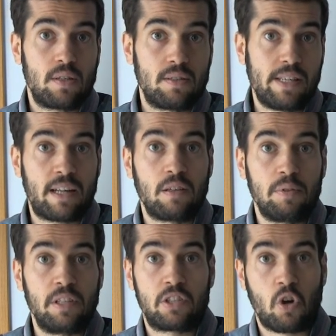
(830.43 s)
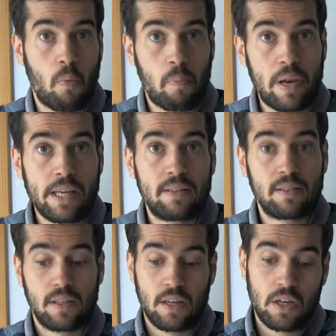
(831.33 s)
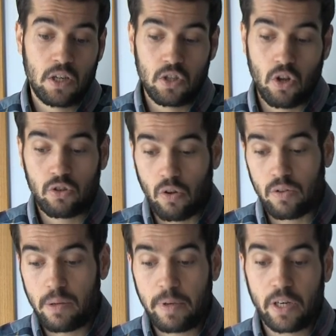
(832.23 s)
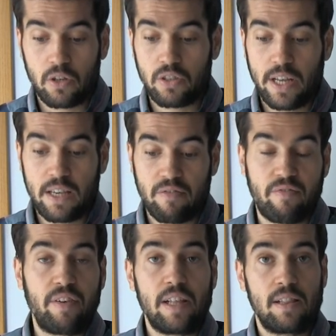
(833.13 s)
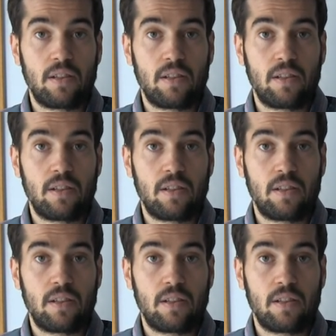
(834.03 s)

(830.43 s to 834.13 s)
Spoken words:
The activity is complete, not only because they fill,